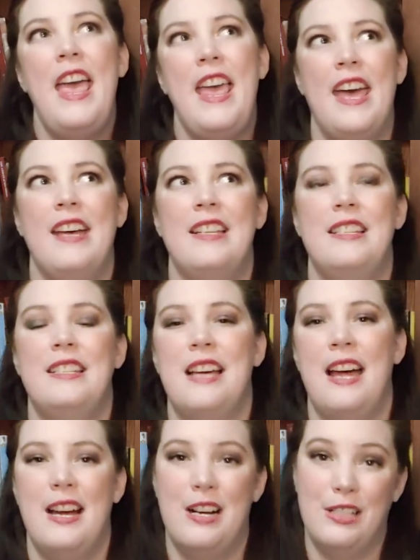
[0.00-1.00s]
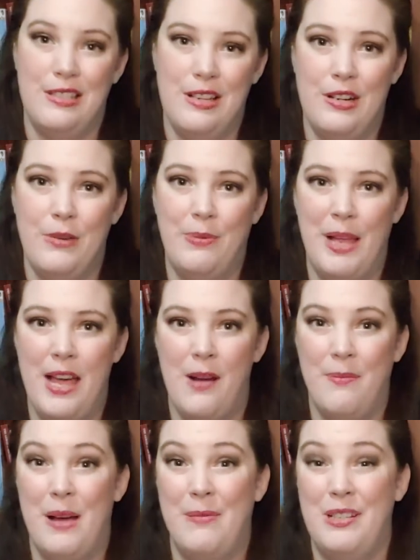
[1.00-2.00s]
and I also plan
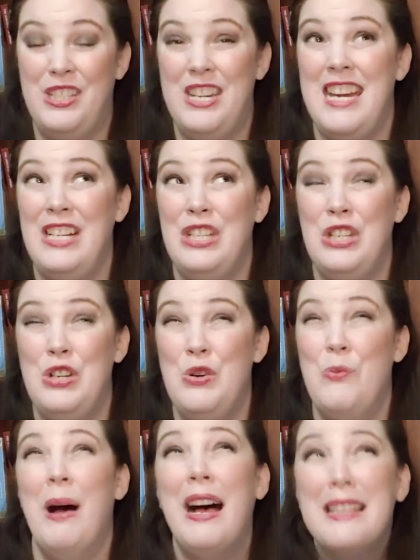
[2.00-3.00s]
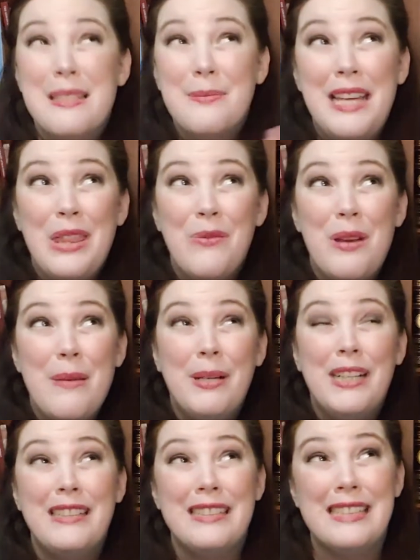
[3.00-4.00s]
on publishing 2, possibly 3
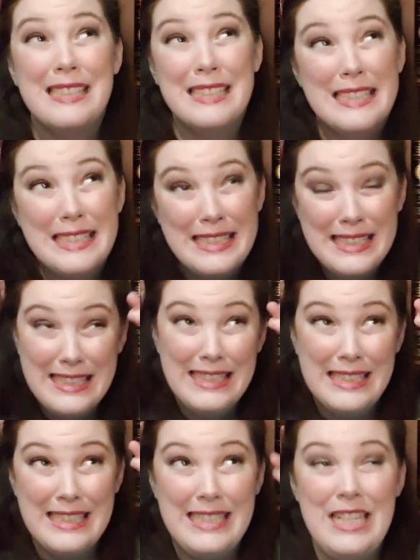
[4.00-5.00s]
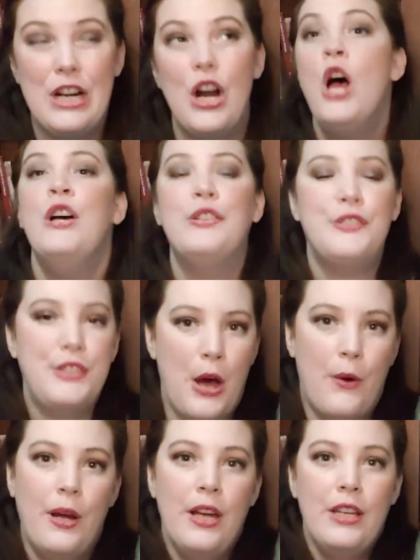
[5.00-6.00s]
books this year.
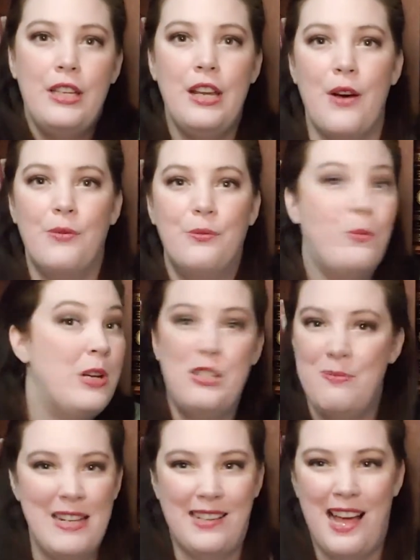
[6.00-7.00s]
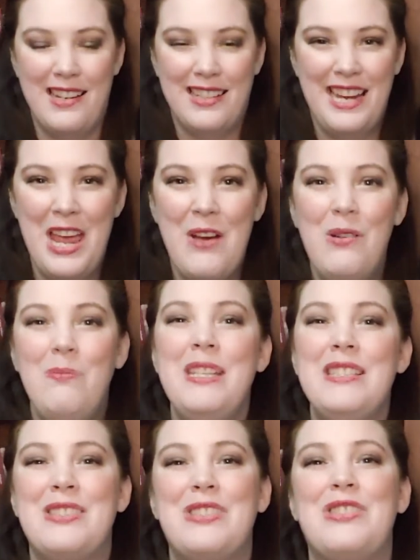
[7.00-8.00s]
So, wish me luck. It would
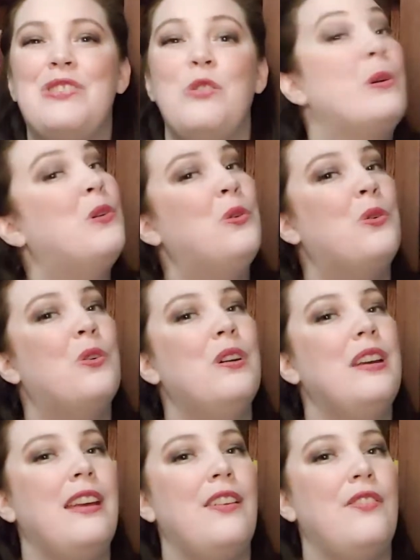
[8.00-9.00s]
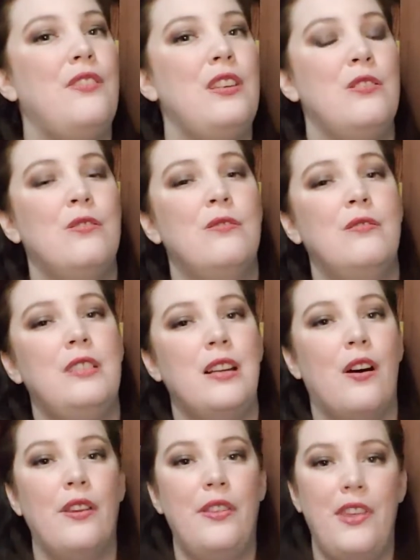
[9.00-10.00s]
be super cool if you
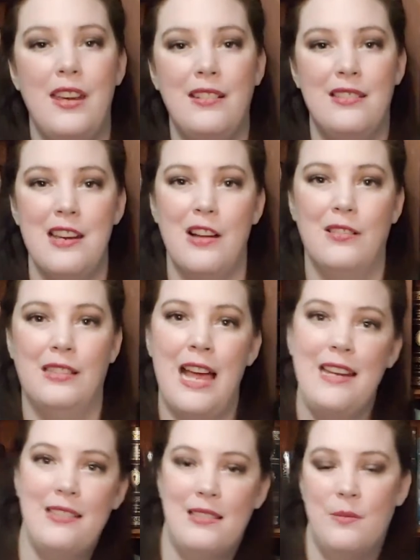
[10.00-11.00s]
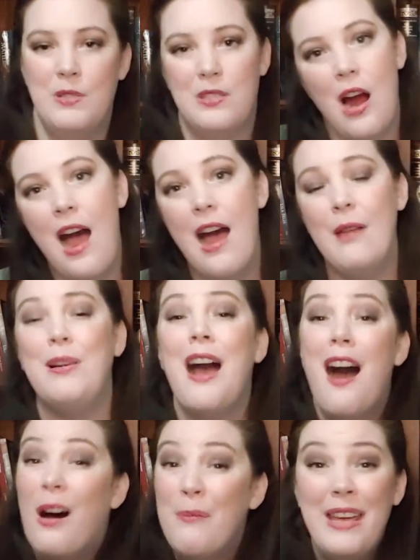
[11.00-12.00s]
did all the things, like, subscribe,
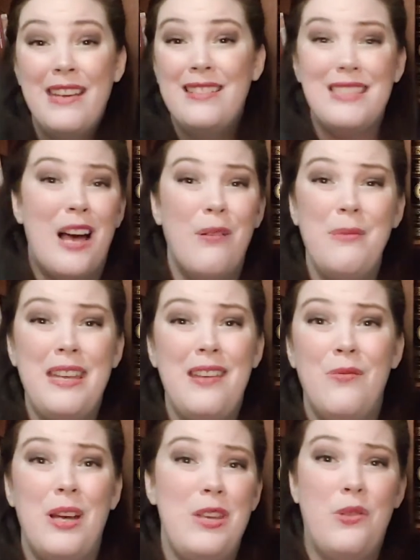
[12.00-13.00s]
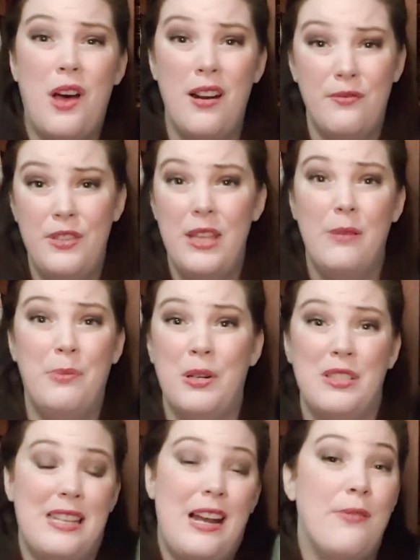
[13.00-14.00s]
comment, tell me what you thought of the
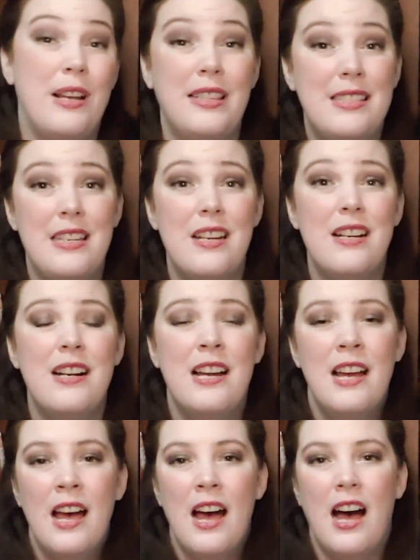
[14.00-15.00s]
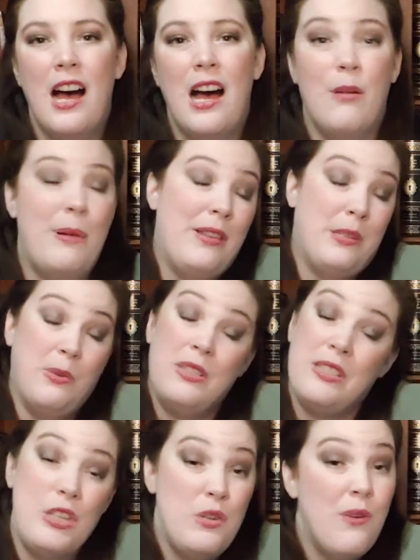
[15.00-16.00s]
books that I read this year, or about the
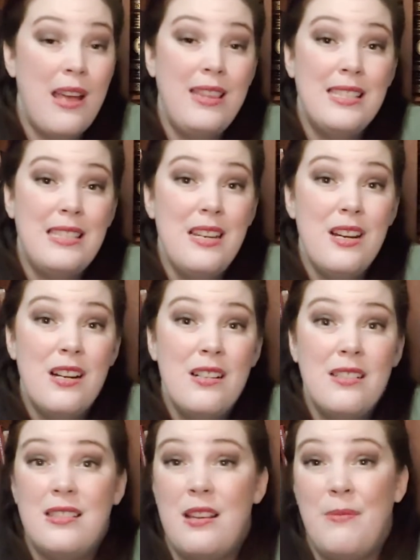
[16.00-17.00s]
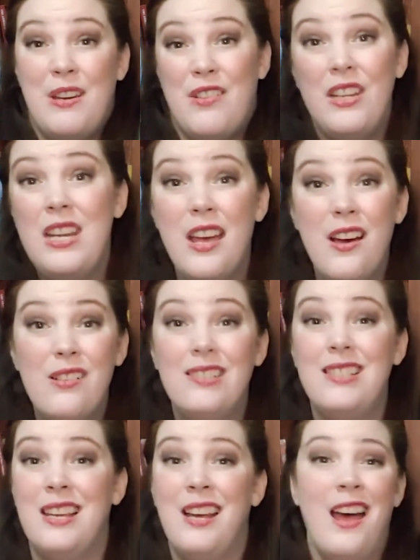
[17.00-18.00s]
books that you read this year. Send me your
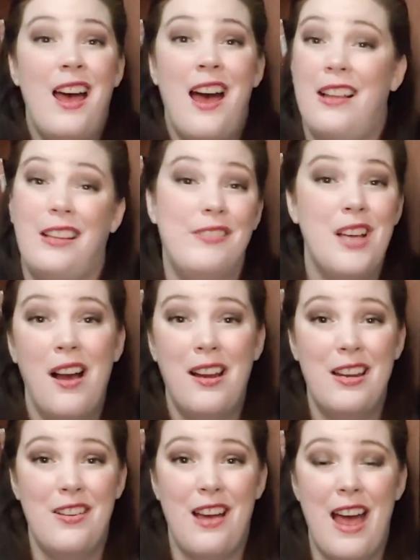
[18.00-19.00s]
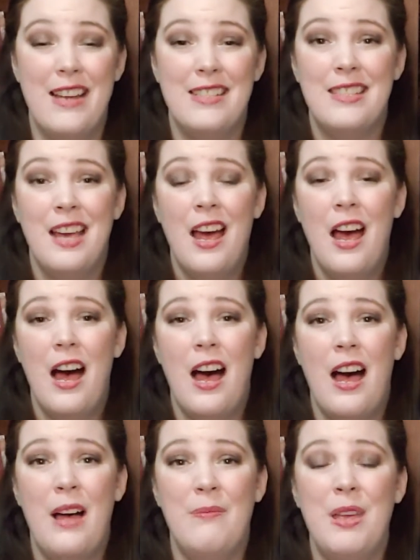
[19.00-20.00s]
videos. I love talking to you guys.
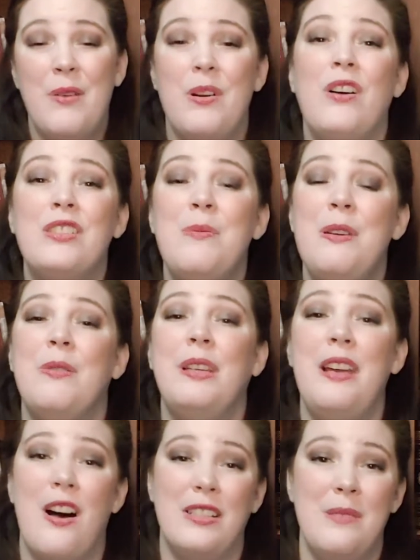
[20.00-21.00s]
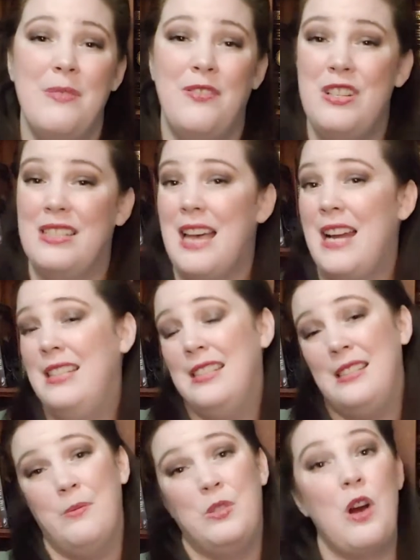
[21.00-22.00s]
It would also be really awesome if you decided
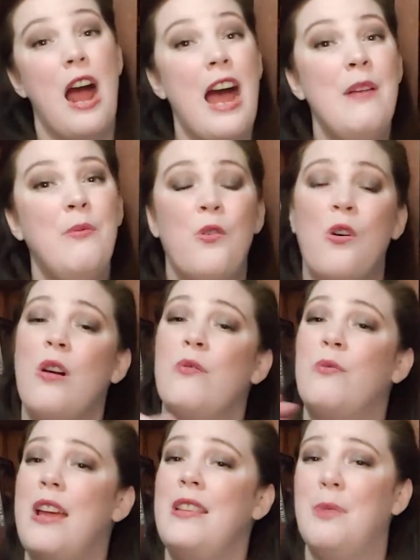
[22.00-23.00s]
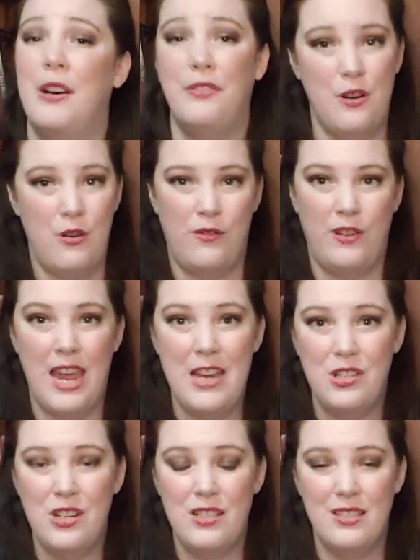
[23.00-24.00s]
to subscribe or ring the bell for
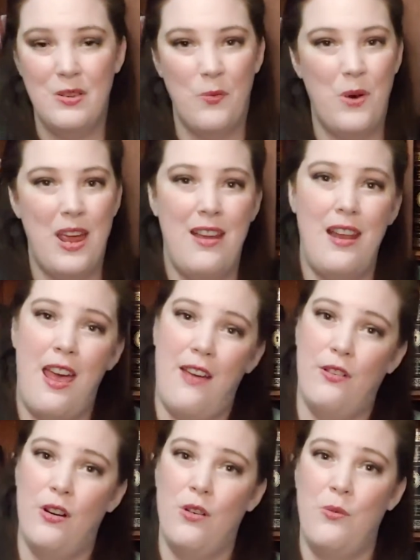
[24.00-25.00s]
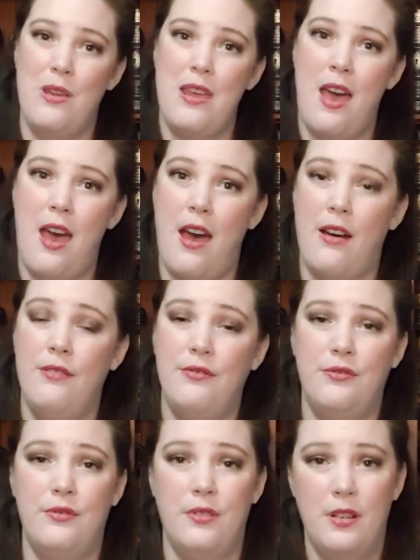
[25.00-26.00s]
notifications whenever we
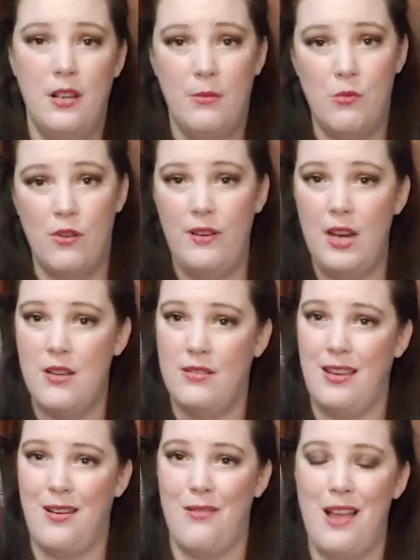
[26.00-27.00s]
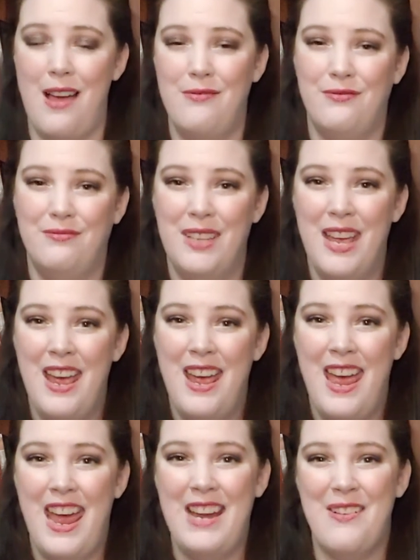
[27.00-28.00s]
have more videos that go live.
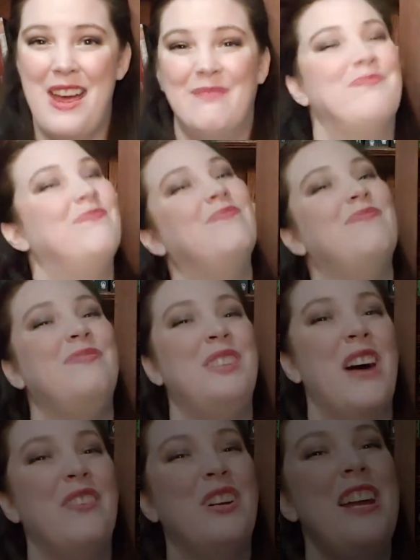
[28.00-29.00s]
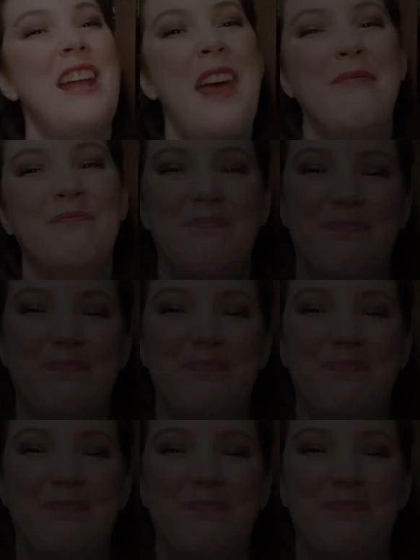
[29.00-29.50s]
Anyway, y'all have a great night.